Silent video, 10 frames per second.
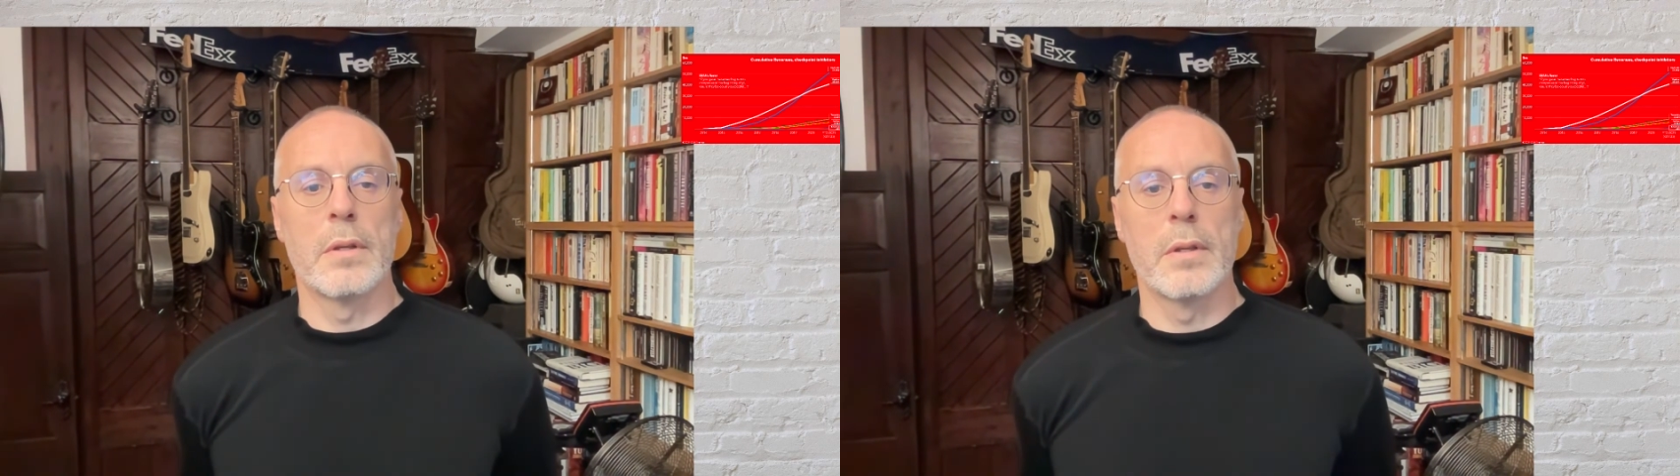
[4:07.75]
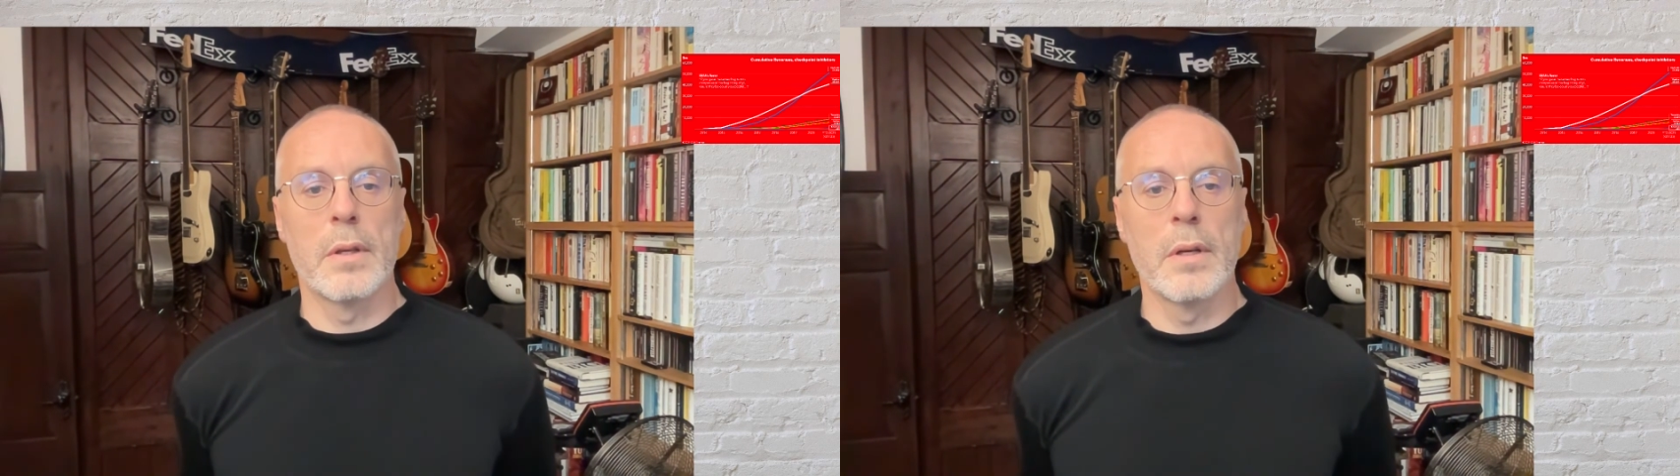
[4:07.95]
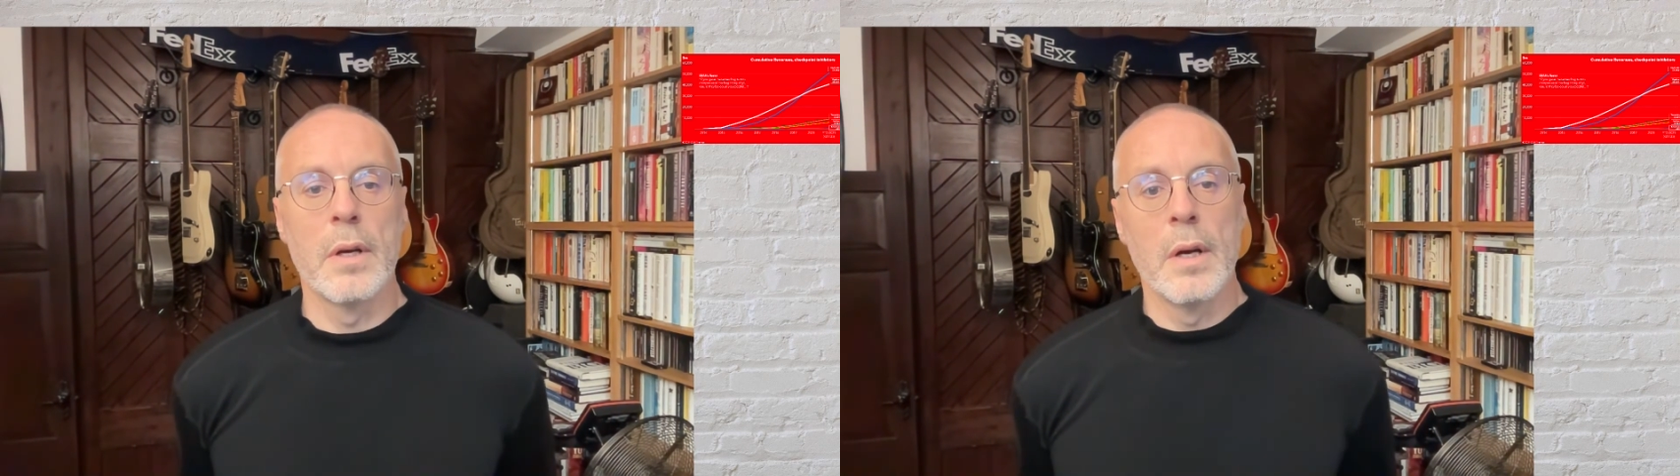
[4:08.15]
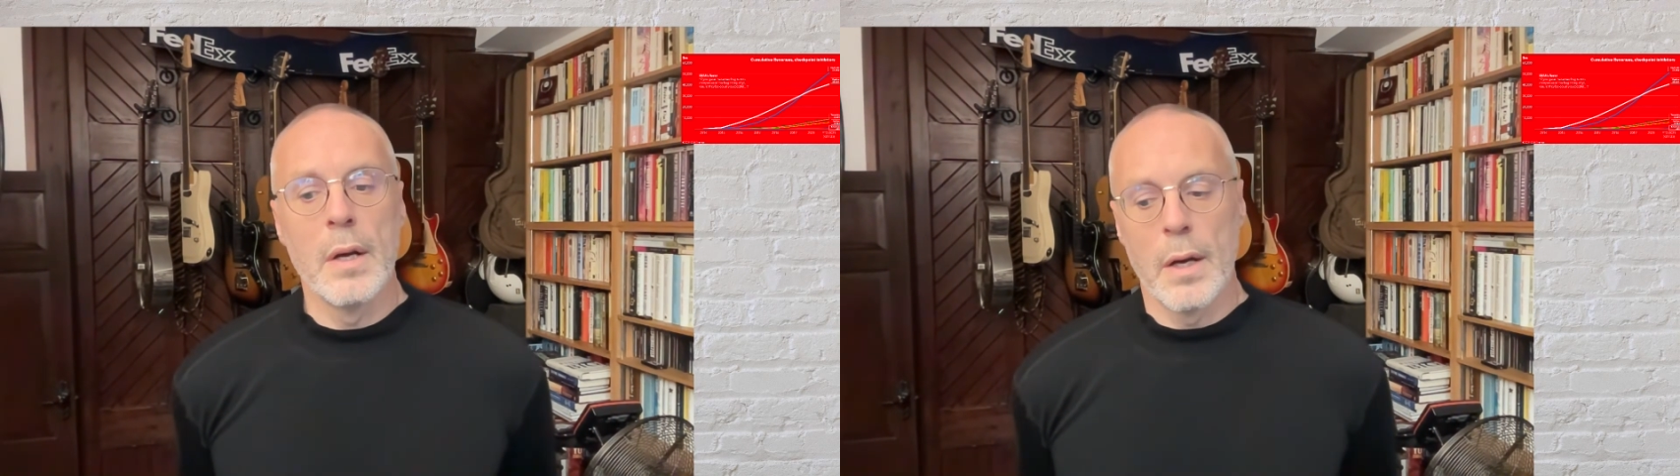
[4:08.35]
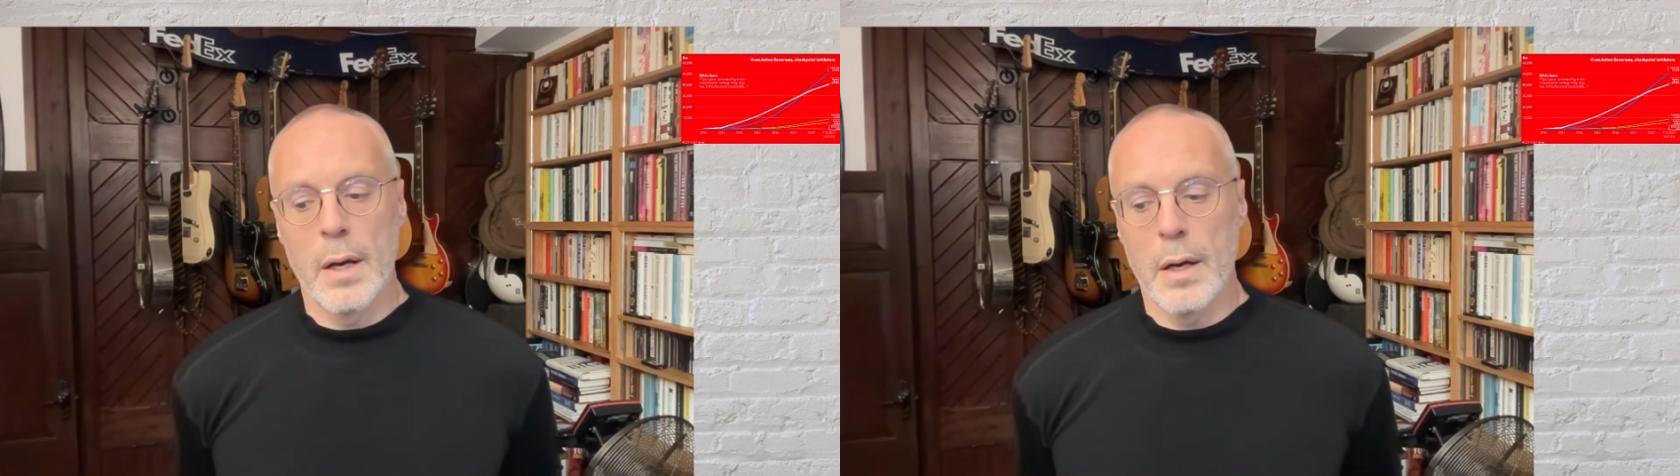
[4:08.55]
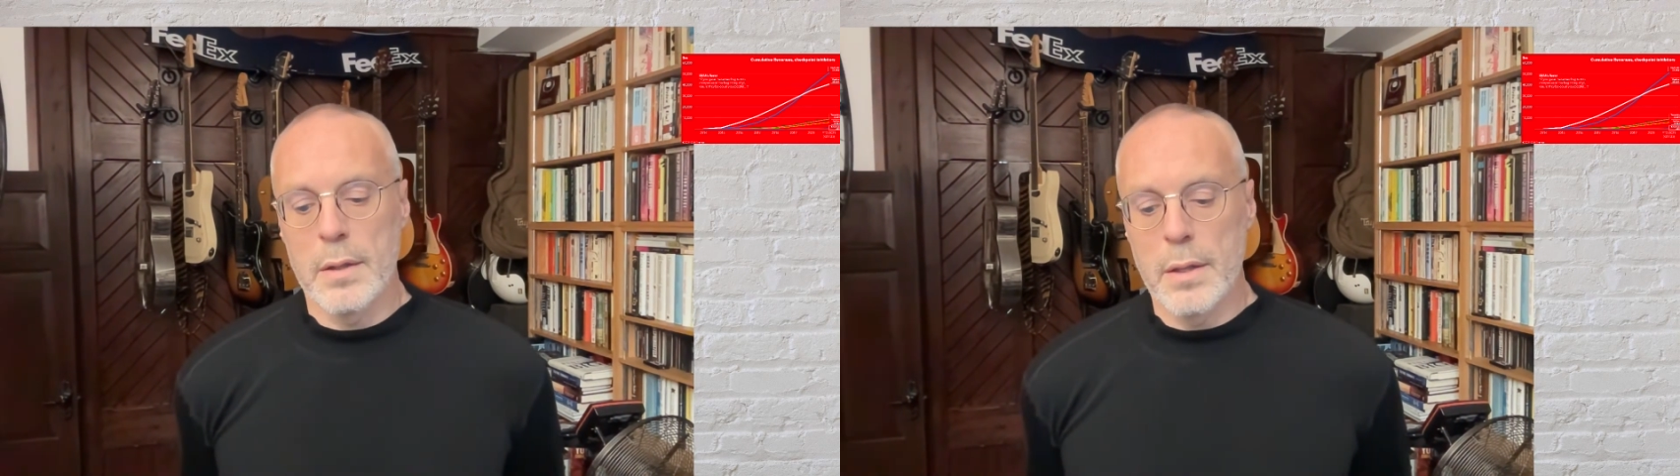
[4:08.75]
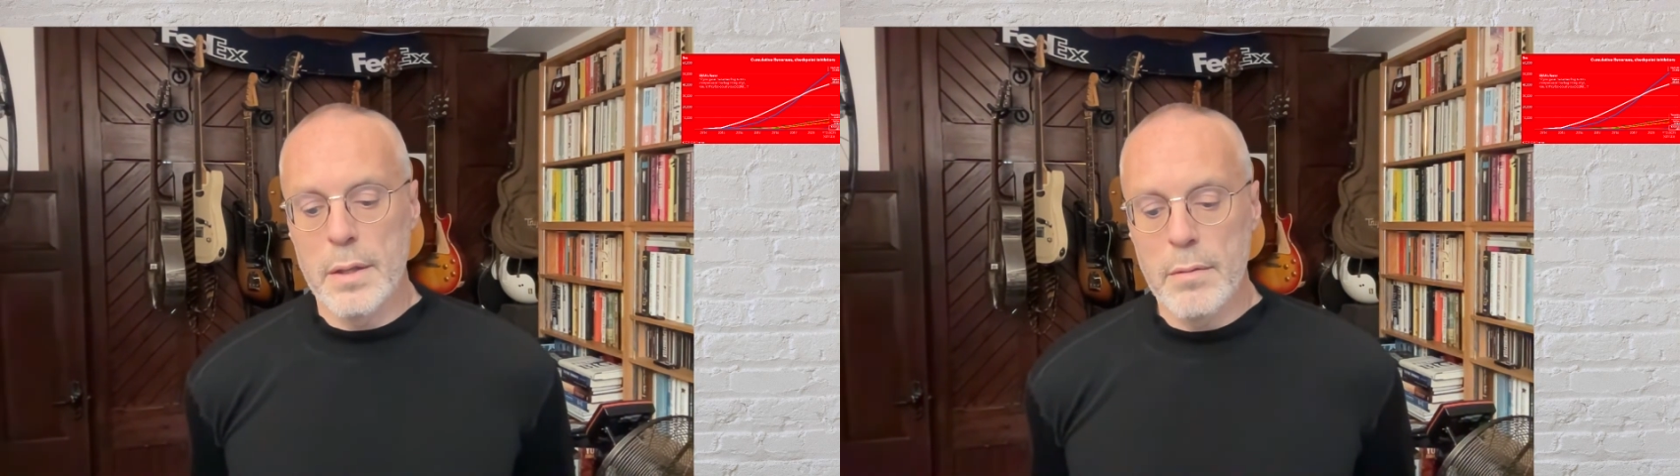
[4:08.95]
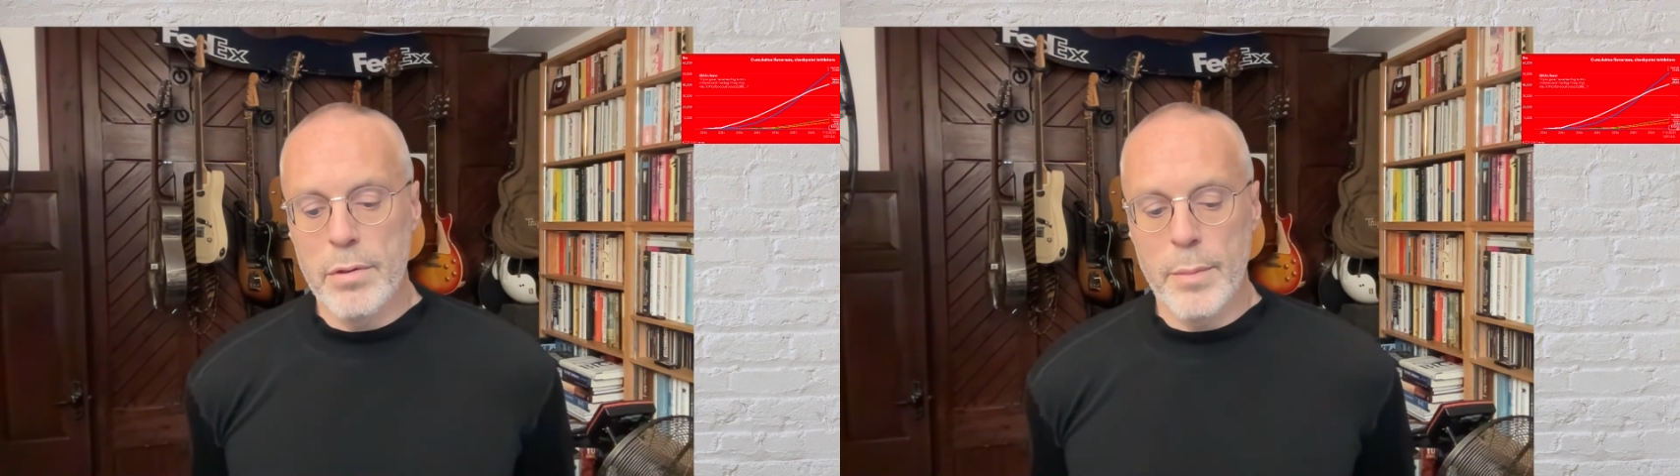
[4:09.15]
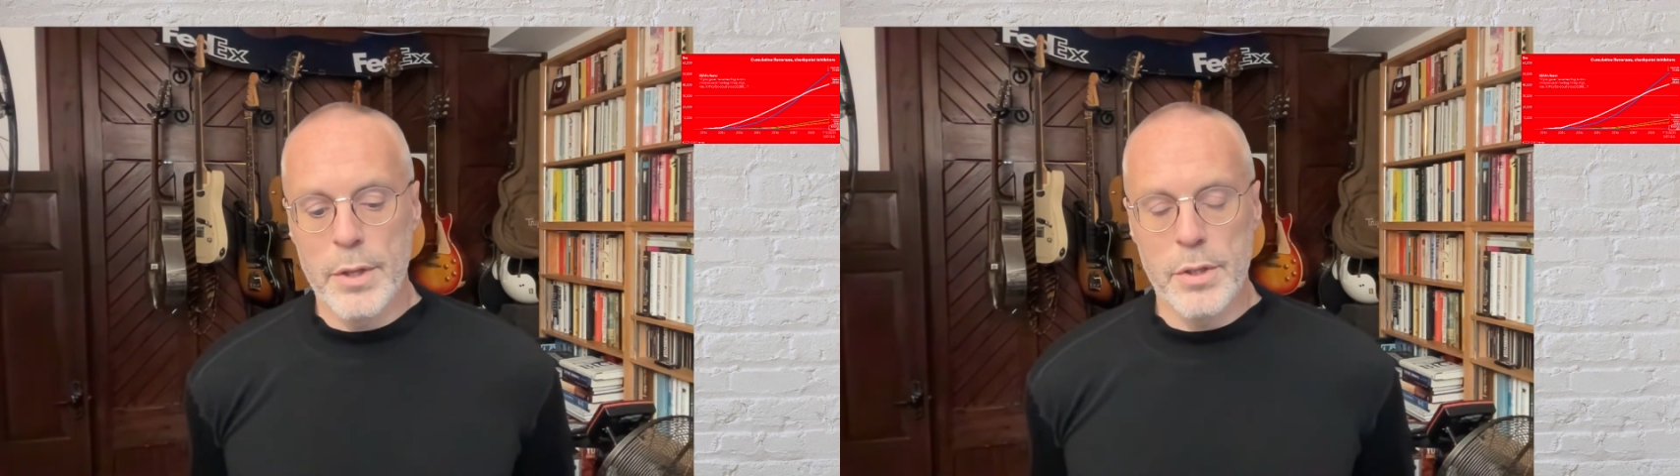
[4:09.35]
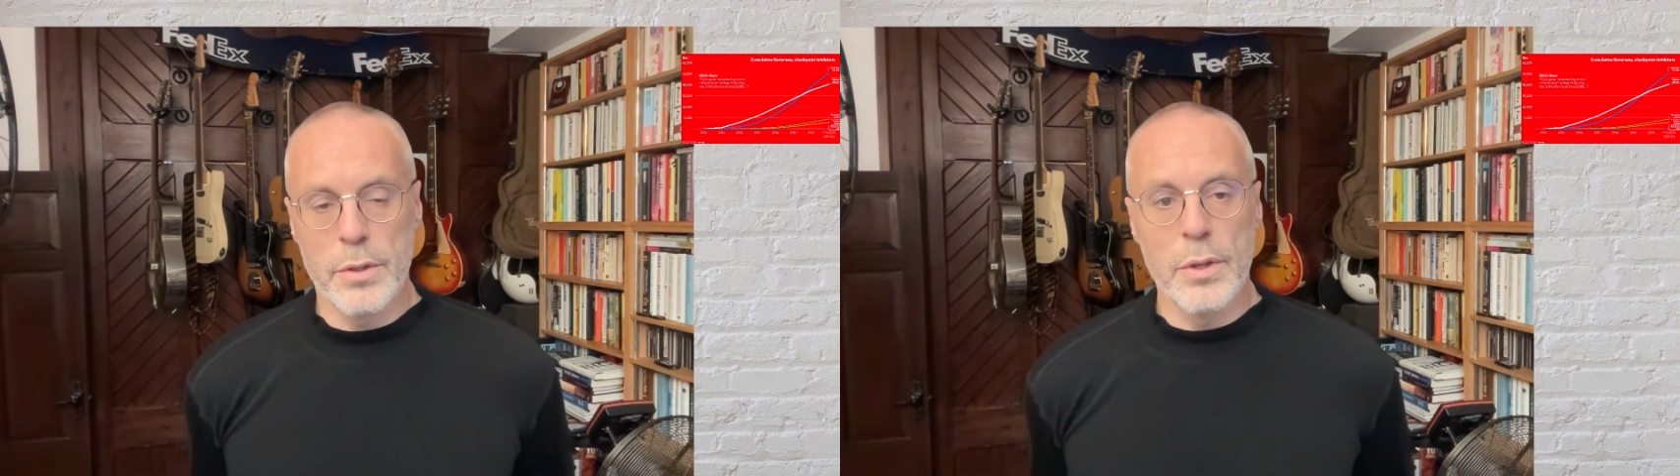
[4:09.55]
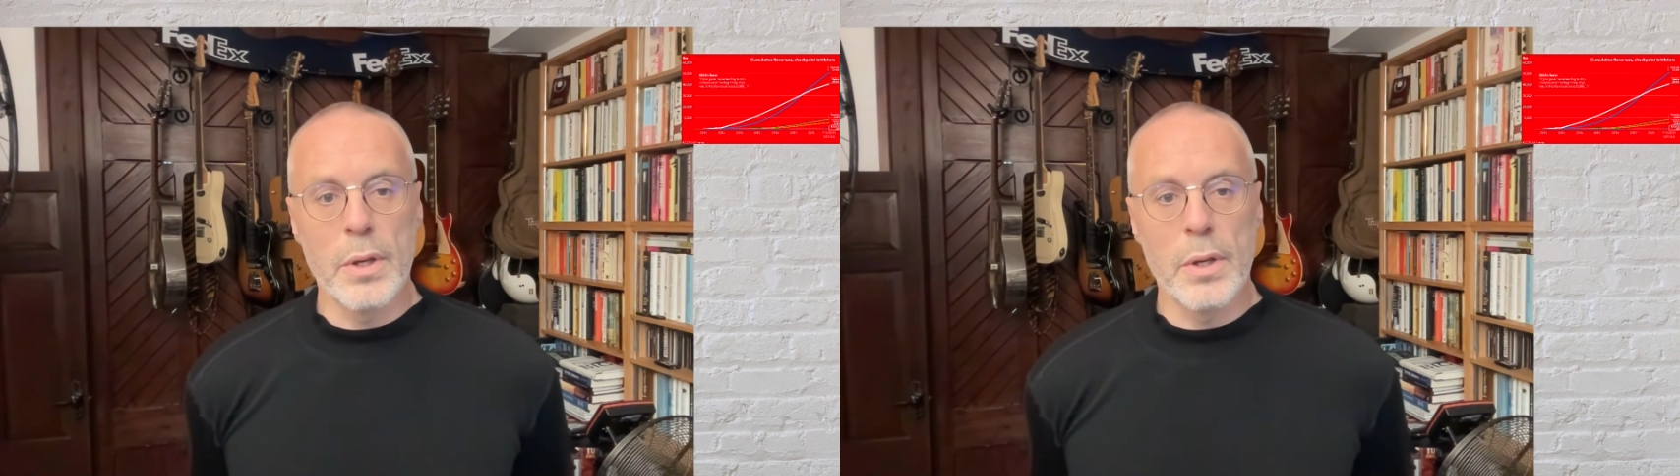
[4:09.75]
the information that